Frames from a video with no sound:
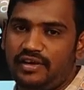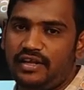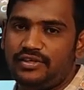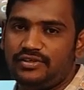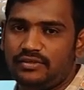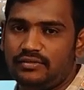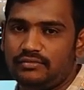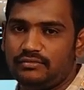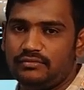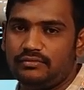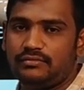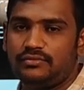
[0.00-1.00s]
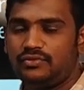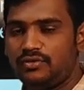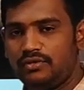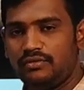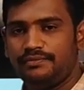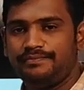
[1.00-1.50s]
in nature.
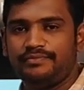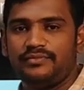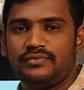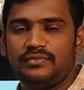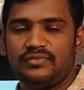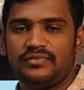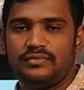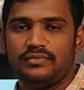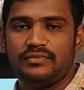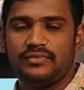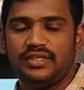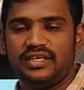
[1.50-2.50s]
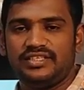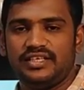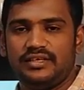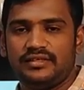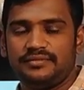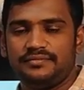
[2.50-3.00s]
So that's
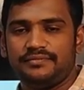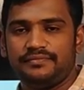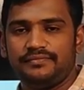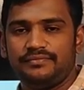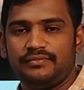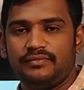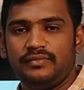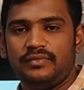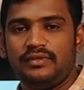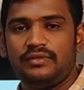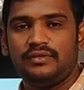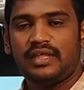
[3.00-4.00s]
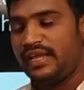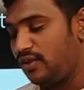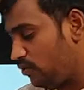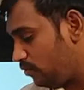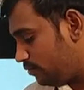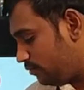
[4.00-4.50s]
it. Thank
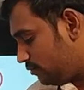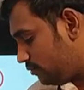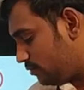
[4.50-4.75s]
you.